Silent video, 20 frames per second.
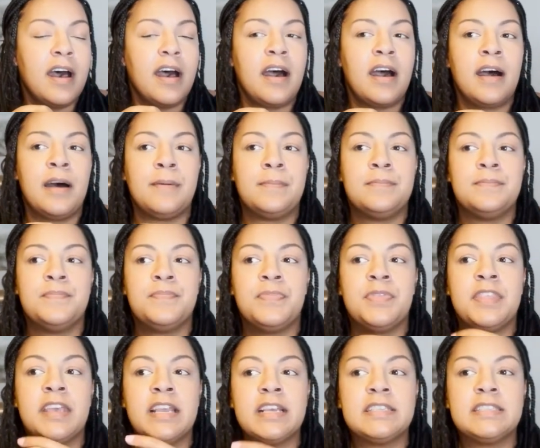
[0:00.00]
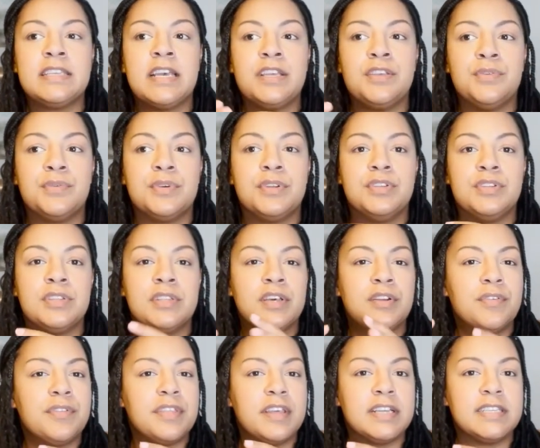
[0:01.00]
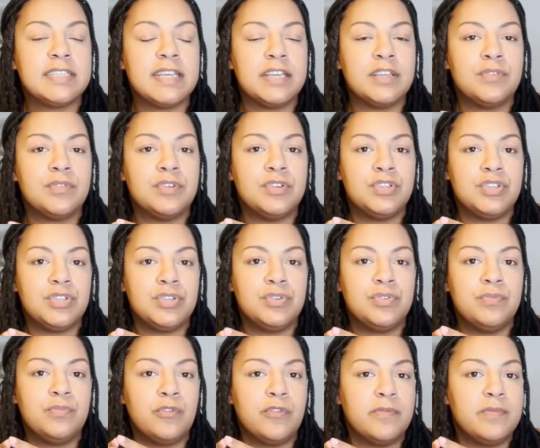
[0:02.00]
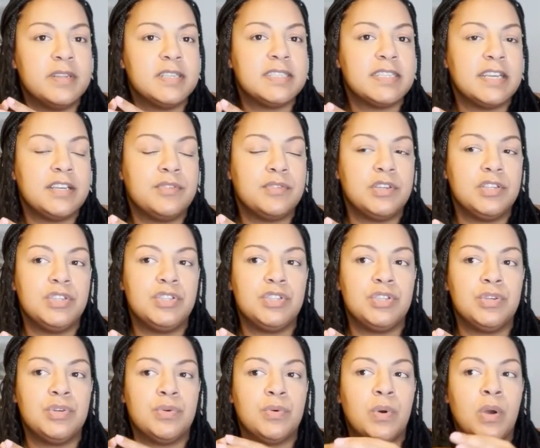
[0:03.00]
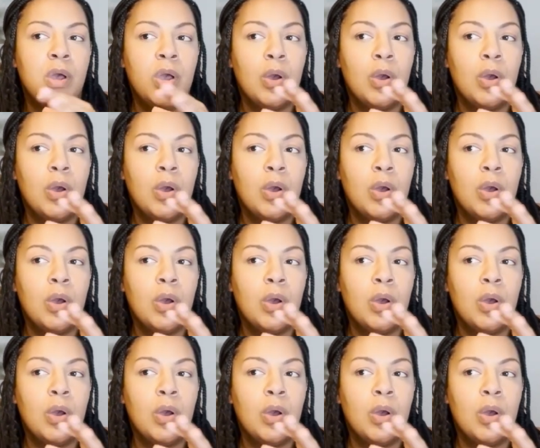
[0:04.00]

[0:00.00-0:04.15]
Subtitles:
Little things that you can do, movements that you can do